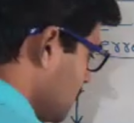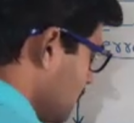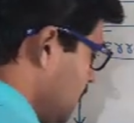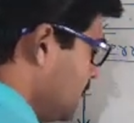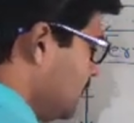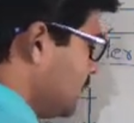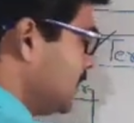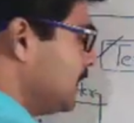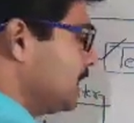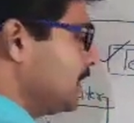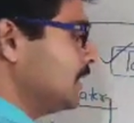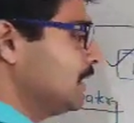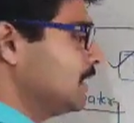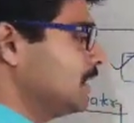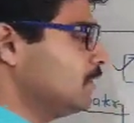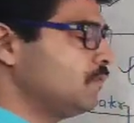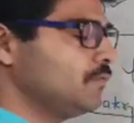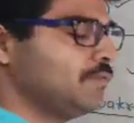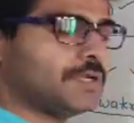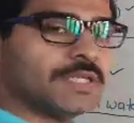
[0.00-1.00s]
Third
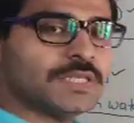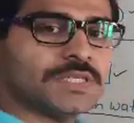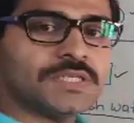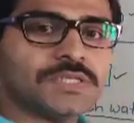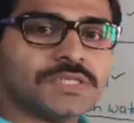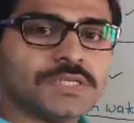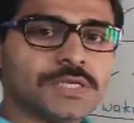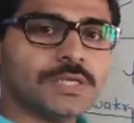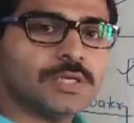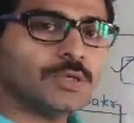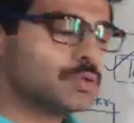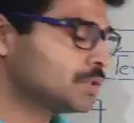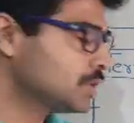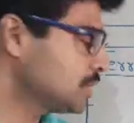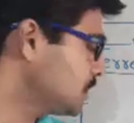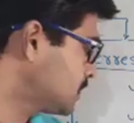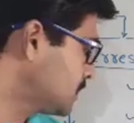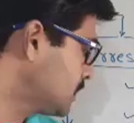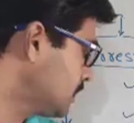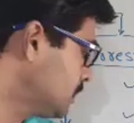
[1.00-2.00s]
category of terrestrial
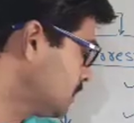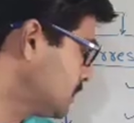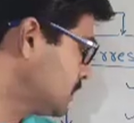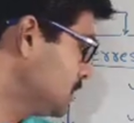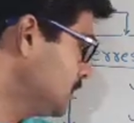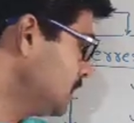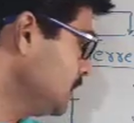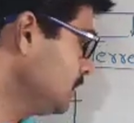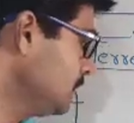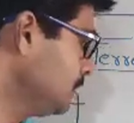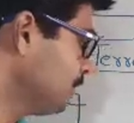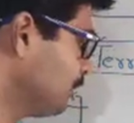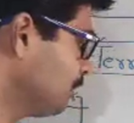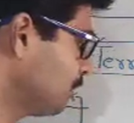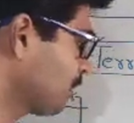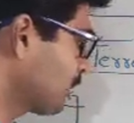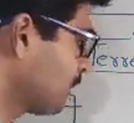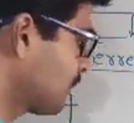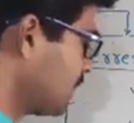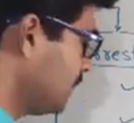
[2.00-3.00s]
ecosystem is the
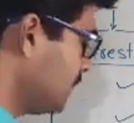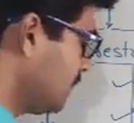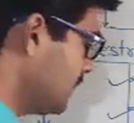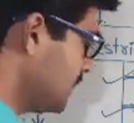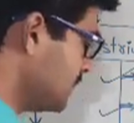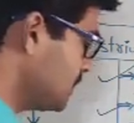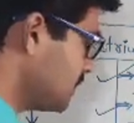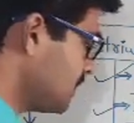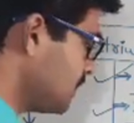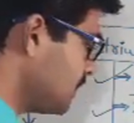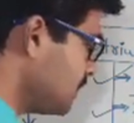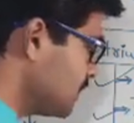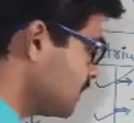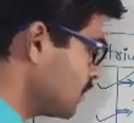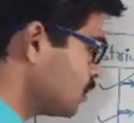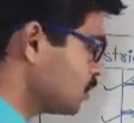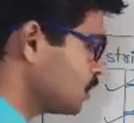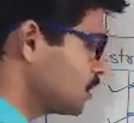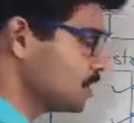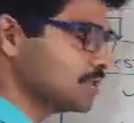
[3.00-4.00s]
desert
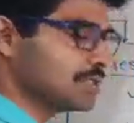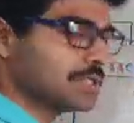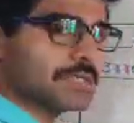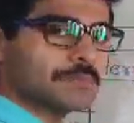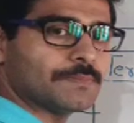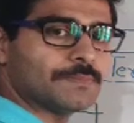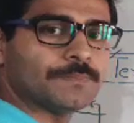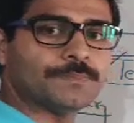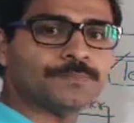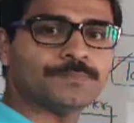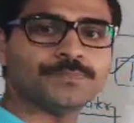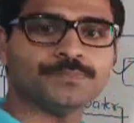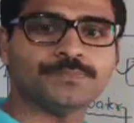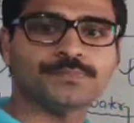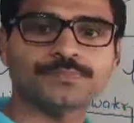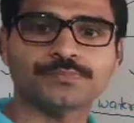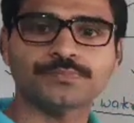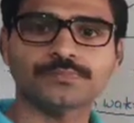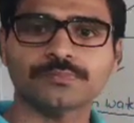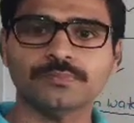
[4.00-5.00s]
ecosystem.
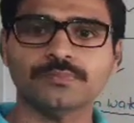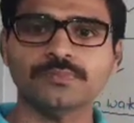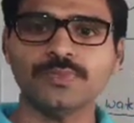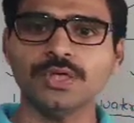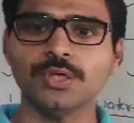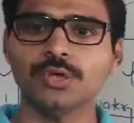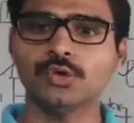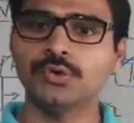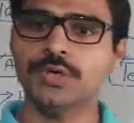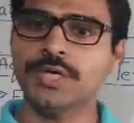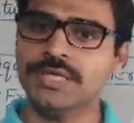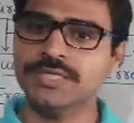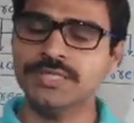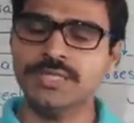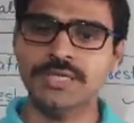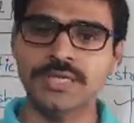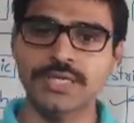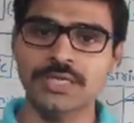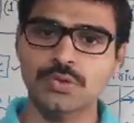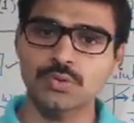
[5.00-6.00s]
So
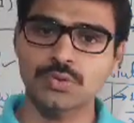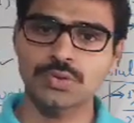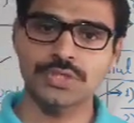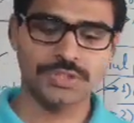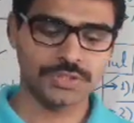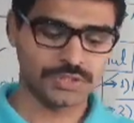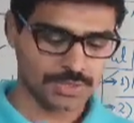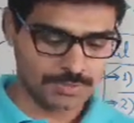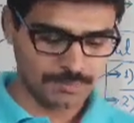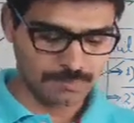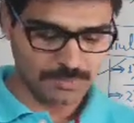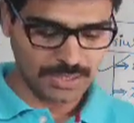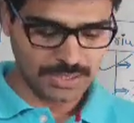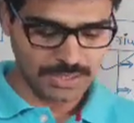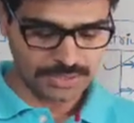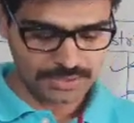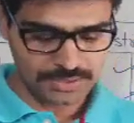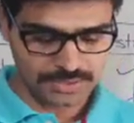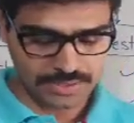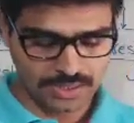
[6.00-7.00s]
desert ecosystem
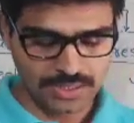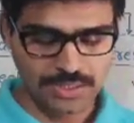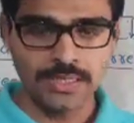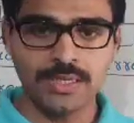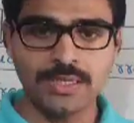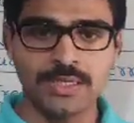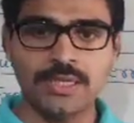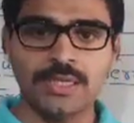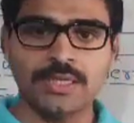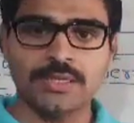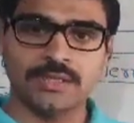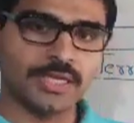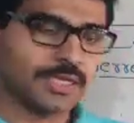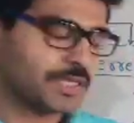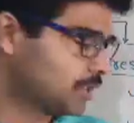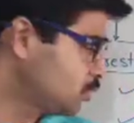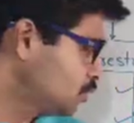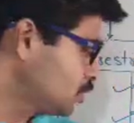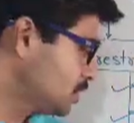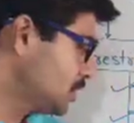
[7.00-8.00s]
means the
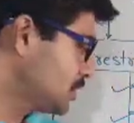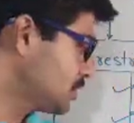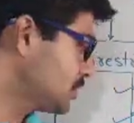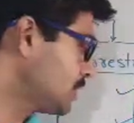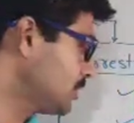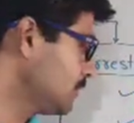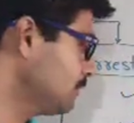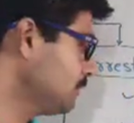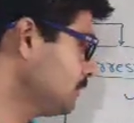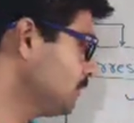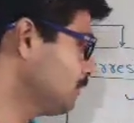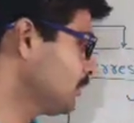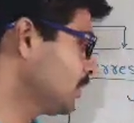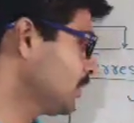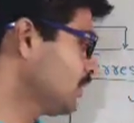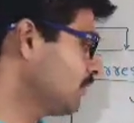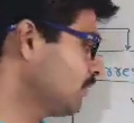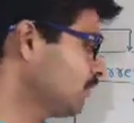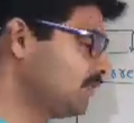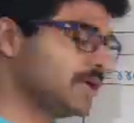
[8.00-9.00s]
ecosystem
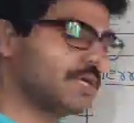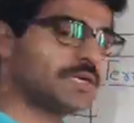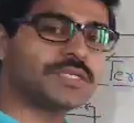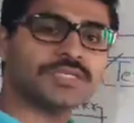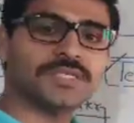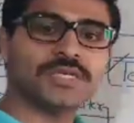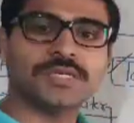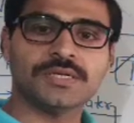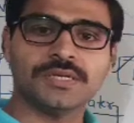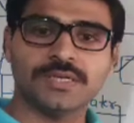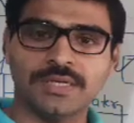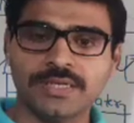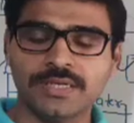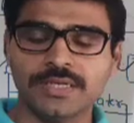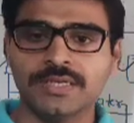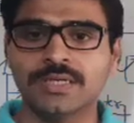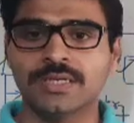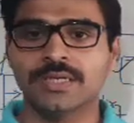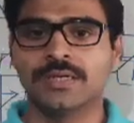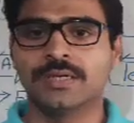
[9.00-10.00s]
where
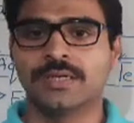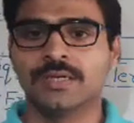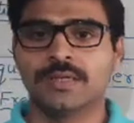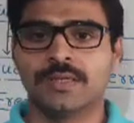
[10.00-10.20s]
generally